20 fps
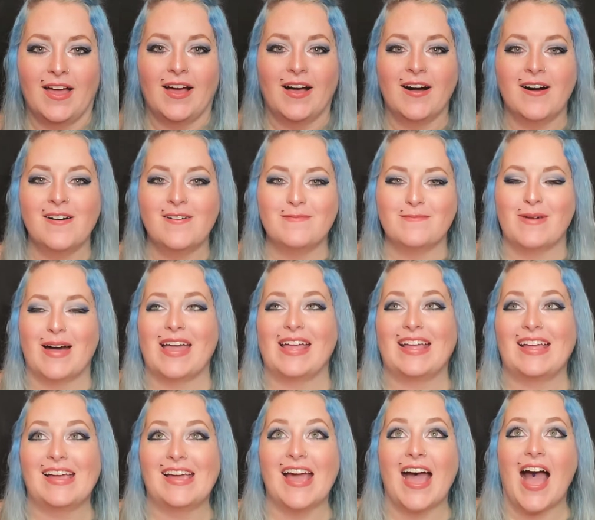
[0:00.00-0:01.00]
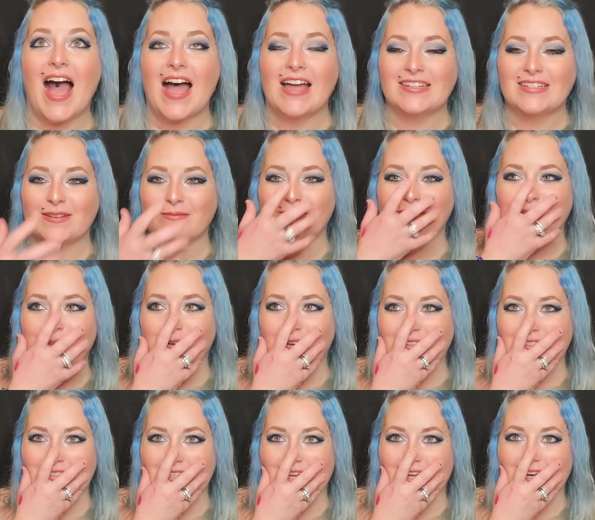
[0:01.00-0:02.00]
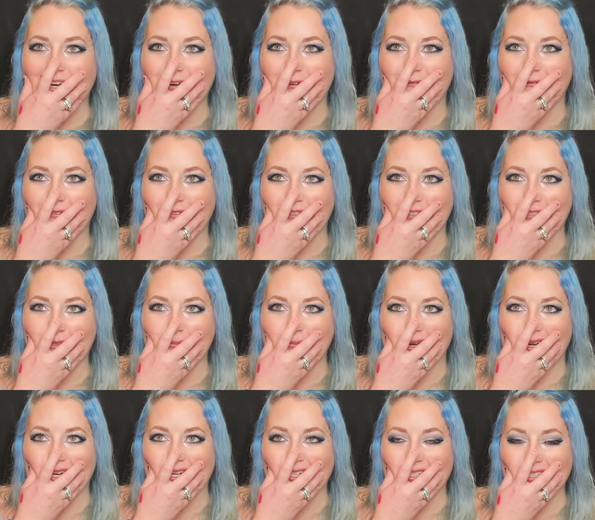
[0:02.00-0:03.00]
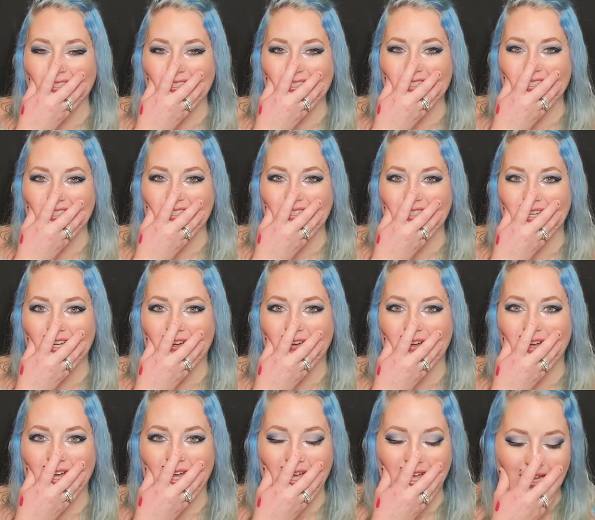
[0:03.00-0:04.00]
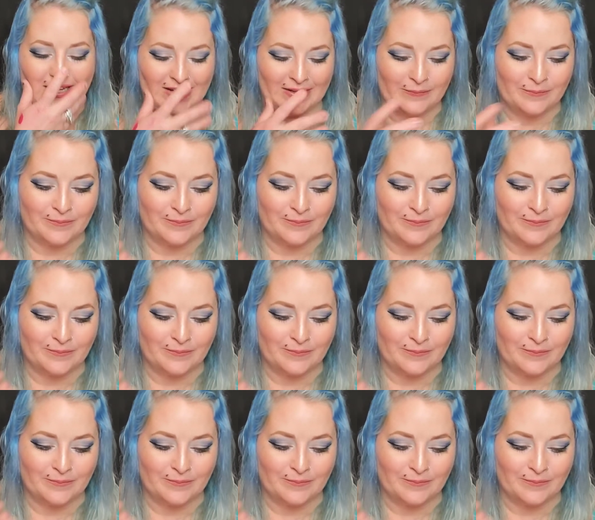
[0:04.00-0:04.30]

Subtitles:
Oh my gosh, I'm so excited for this box. Okay.